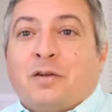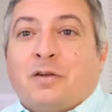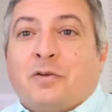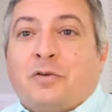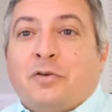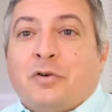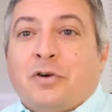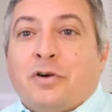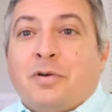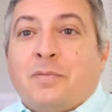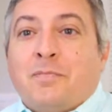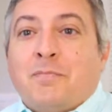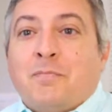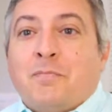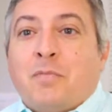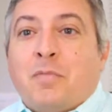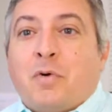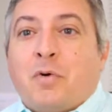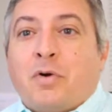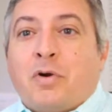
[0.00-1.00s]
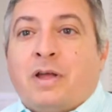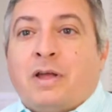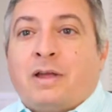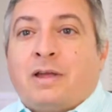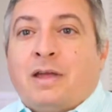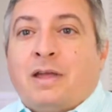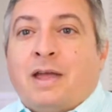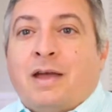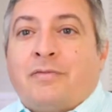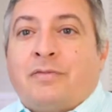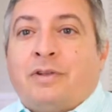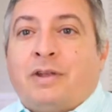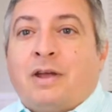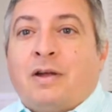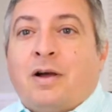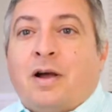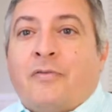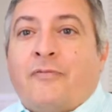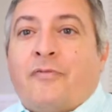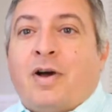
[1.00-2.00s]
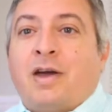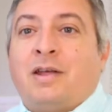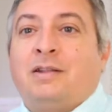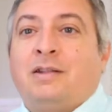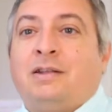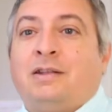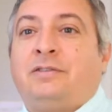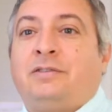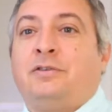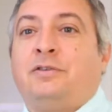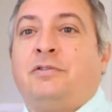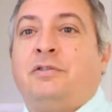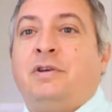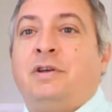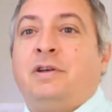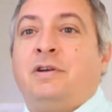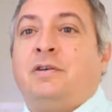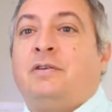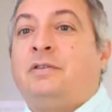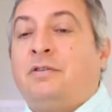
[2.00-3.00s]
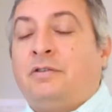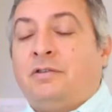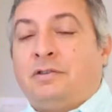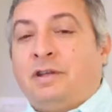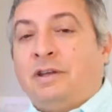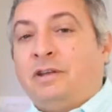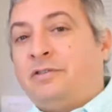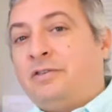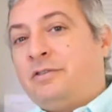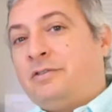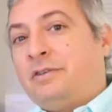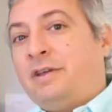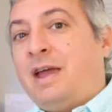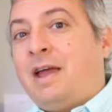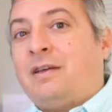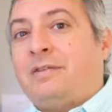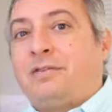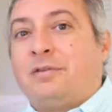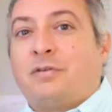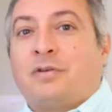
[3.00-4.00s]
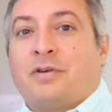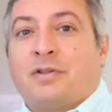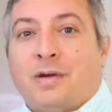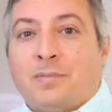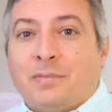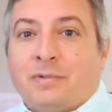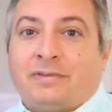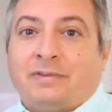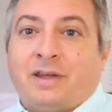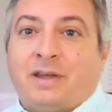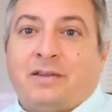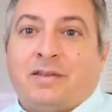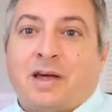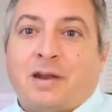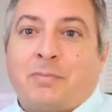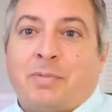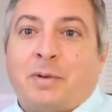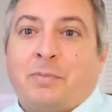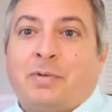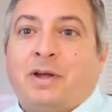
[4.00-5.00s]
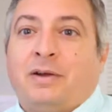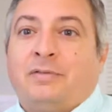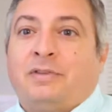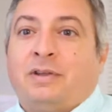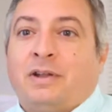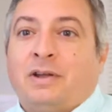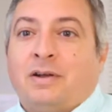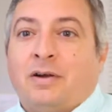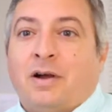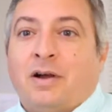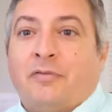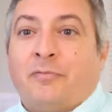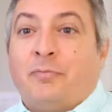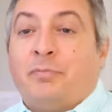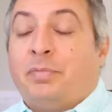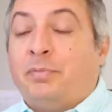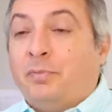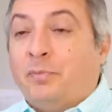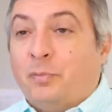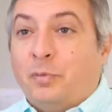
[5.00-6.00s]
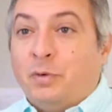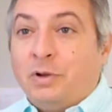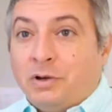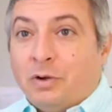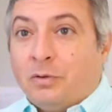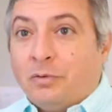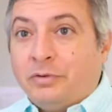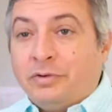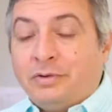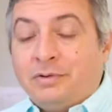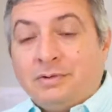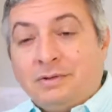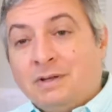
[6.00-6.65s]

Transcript: Good morning. You have the day off finally, so you're here. You're a teacher. Yeah, so Columbus Day. A lot of people have today off. We don't.